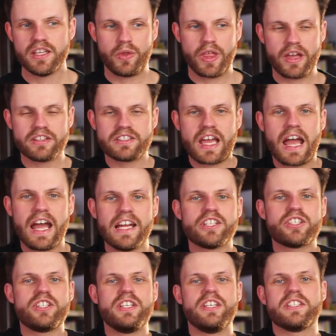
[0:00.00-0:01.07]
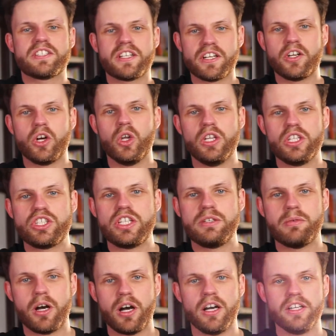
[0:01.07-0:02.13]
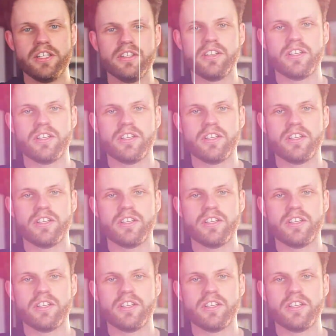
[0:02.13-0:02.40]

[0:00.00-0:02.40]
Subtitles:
there's actually a psychology behind the